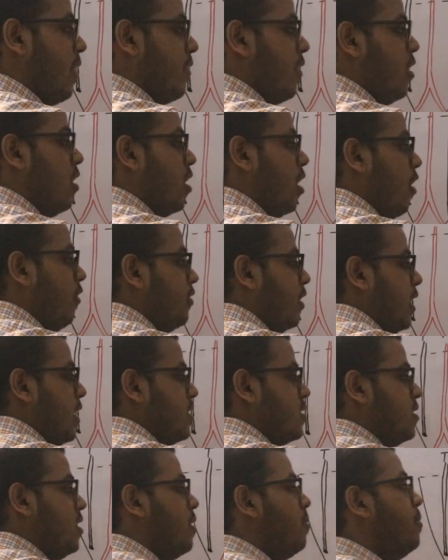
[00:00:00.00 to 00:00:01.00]
and the nerve, that
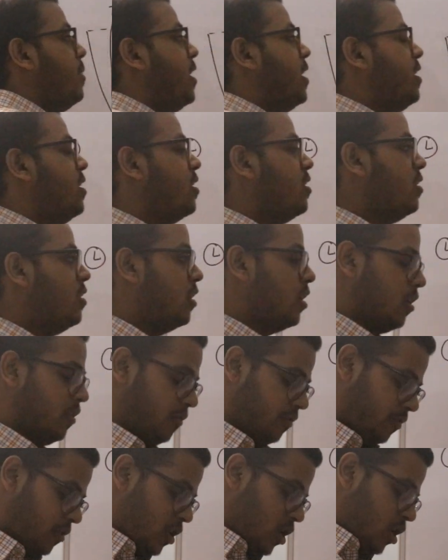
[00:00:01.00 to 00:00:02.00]
is the median
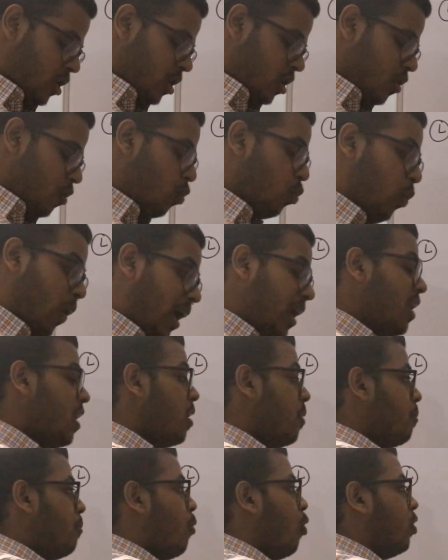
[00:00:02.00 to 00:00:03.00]
nerve. One
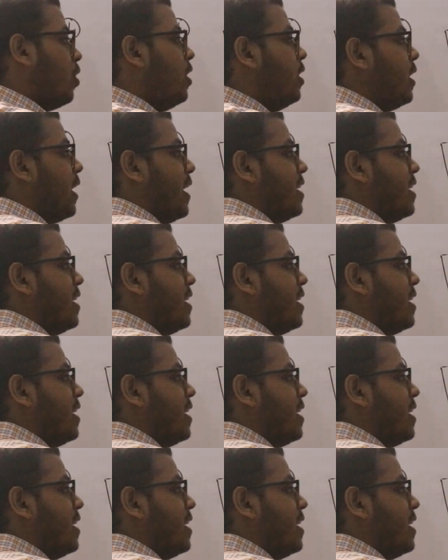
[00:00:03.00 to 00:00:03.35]
important